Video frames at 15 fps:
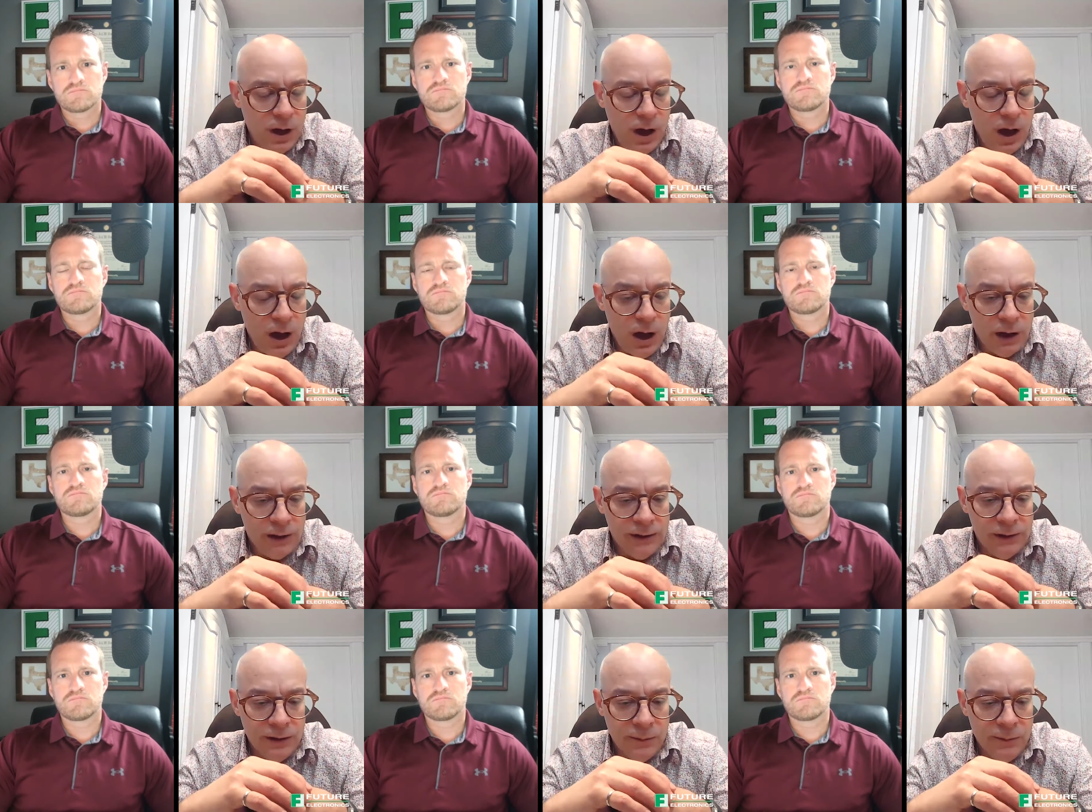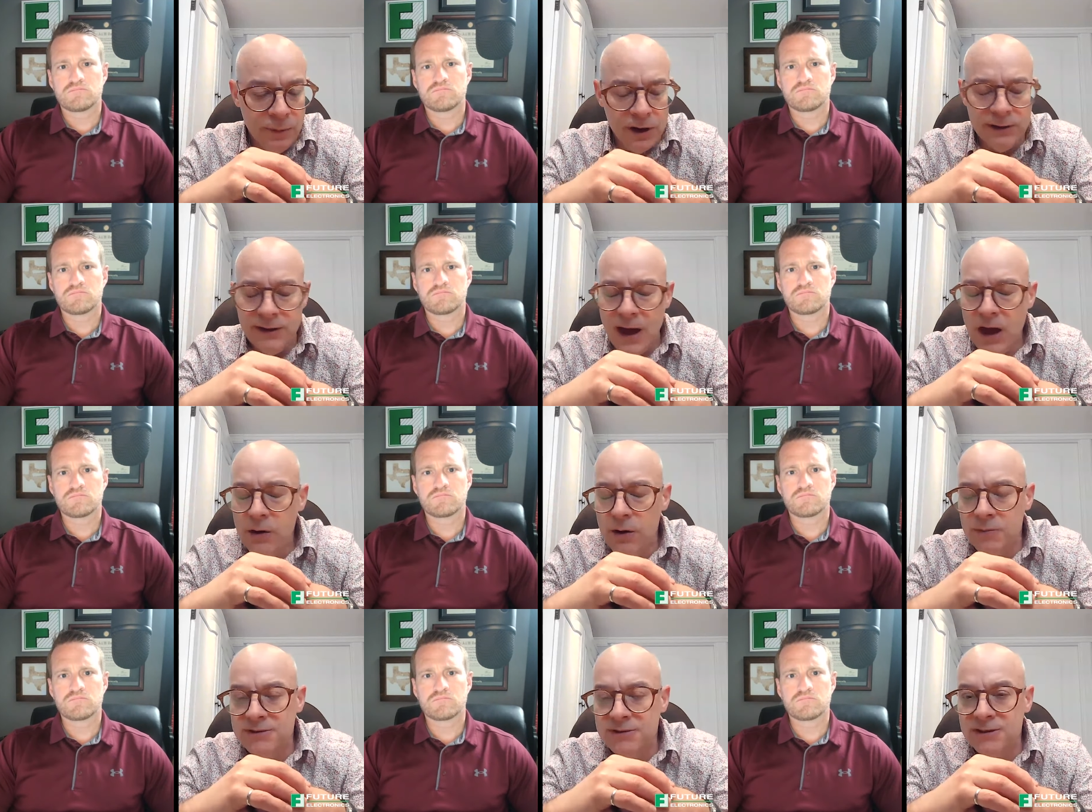Speaker 1: uh, the, the, block
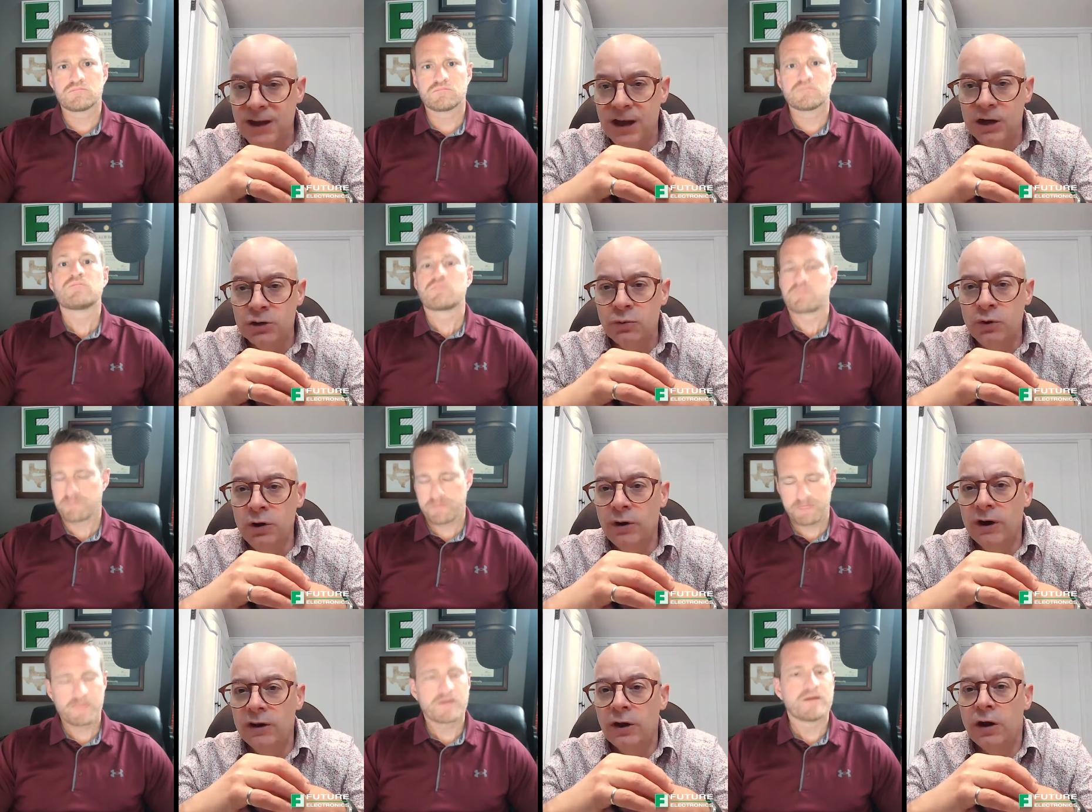diagram stage, we look at the